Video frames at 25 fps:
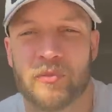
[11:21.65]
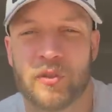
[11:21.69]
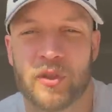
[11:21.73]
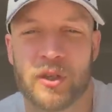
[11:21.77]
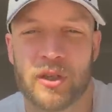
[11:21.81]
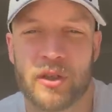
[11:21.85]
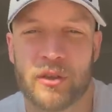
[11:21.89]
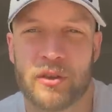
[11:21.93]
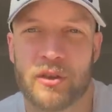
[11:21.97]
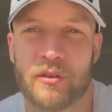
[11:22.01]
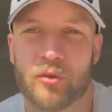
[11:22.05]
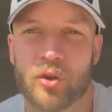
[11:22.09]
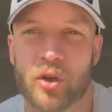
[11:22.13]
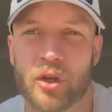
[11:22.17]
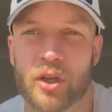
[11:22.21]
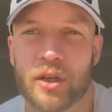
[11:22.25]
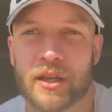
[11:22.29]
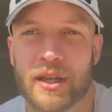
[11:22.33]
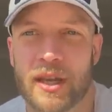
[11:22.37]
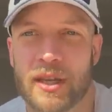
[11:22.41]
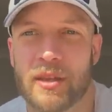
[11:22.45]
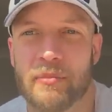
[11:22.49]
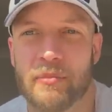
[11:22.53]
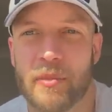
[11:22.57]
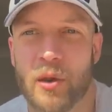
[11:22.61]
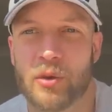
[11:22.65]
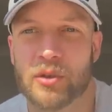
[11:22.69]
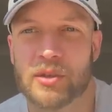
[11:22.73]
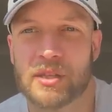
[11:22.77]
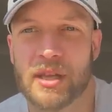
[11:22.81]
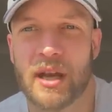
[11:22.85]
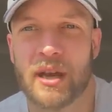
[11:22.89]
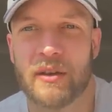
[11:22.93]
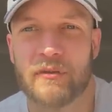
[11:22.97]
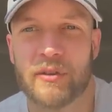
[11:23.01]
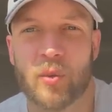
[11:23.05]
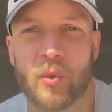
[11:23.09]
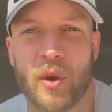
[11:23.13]
You know, you've got to get the most
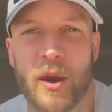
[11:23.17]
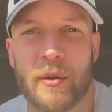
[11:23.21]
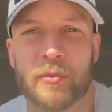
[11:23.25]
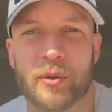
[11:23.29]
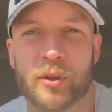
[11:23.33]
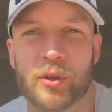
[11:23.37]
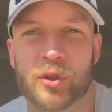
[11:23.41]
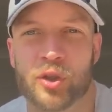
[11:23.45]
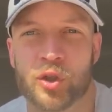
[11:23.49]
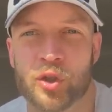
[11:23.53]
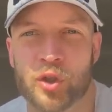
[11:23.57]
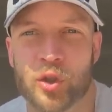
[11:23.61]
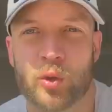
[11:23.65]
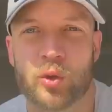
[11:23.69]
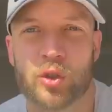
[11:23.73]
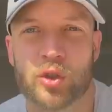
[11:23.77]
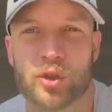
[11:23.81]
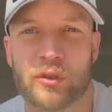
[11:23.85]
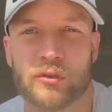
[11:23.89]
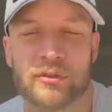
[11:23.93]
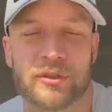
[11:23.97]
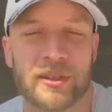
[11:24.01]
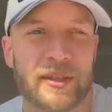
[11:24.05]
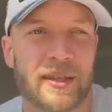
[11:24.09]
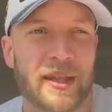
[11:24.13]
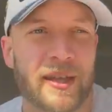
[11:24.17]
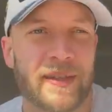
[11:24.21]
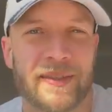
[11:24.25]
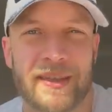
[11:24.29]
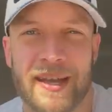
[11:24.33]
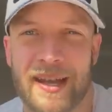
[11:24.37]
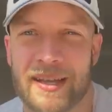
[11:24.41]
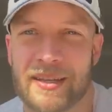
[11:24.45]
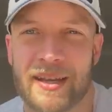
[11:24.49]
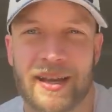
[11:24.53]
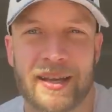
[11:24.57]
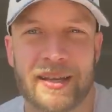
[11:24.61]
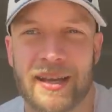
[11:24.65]
out of your weapons and do stuff like
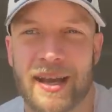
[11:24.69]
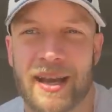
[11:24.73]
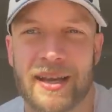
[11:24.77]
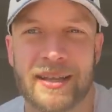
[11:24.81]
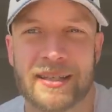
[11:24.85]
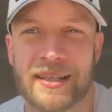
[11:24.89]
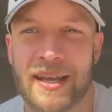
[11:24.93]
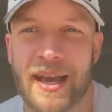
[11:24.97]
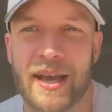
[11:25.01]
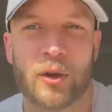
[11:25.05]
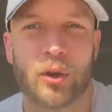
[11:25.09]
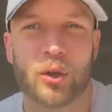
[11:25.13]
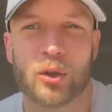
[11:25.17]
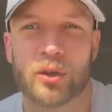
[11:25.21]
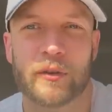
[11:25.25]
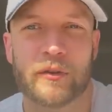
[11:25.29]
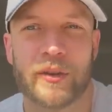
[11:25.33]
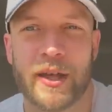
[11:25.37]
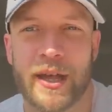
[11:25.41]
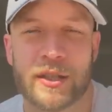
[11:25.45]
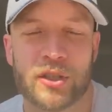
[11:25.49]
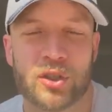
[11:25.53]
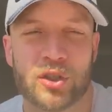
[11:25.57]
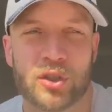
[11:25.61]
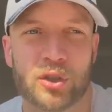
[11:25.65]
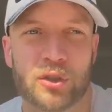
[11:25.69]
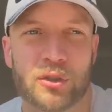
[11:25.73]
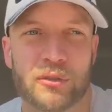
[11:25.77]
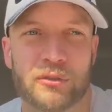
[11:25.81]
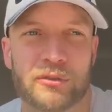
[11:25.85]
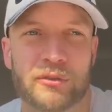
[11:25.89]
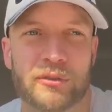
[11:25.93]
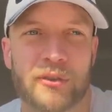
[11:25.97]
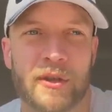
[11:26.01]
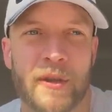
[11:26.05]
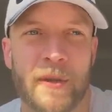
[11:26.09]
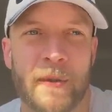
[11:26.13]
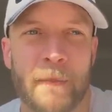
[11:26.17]
that. I get all of that stuff,
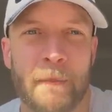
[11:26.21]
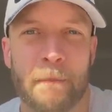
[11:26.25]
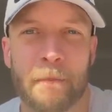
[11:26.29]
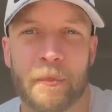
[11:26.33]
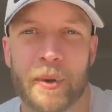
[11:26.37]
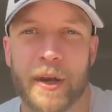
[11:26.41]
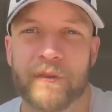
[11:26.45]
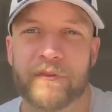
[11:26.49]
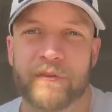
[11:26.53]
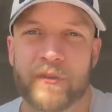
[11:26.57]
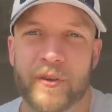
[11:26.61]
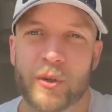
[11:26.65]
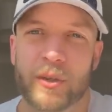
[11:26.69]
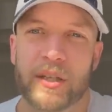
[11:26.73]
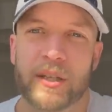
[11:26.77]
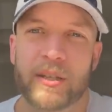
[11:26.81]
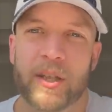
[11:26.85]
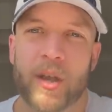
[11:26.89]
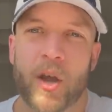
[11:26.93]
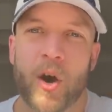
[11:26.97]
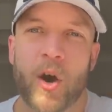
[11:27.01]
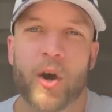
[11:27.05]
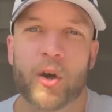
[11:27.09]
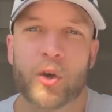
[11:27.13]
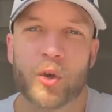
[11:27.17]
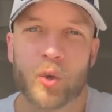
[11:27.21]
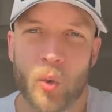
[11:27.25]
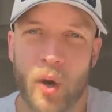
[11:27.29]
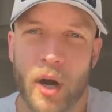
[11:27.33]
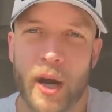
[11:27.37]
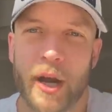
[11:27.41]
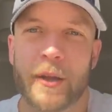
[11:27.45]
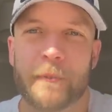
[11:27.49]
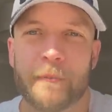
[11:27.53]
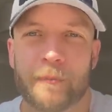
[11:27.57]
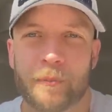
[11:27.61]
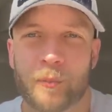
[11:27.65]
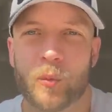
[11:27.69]
but I feel like they are
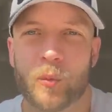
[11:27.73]
quite.